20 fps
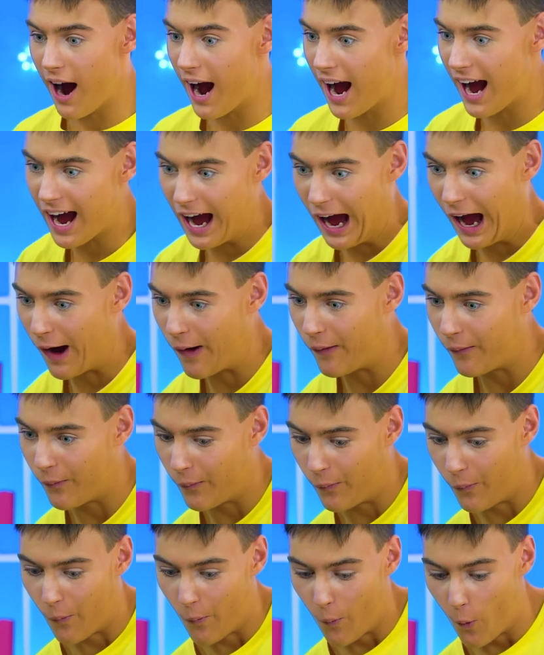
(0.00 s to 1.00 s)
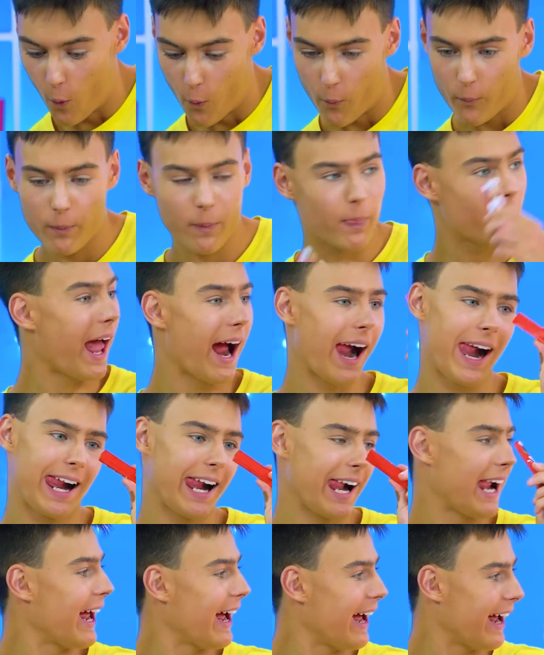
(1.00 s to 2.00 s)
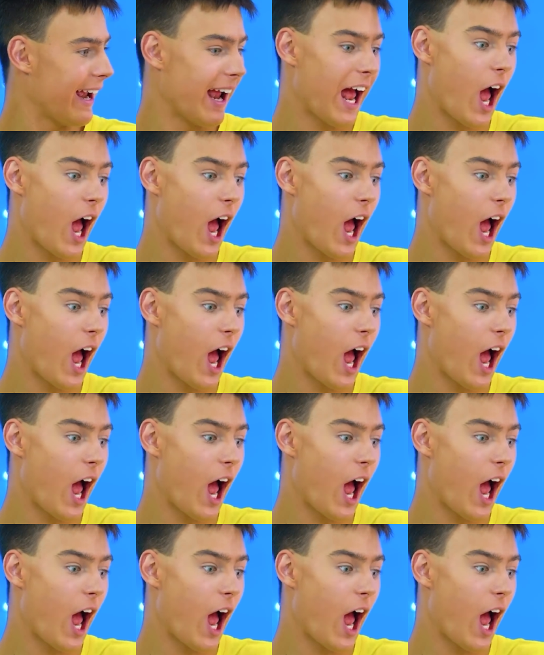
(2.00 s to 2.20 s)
Chuck. Which is, of course, not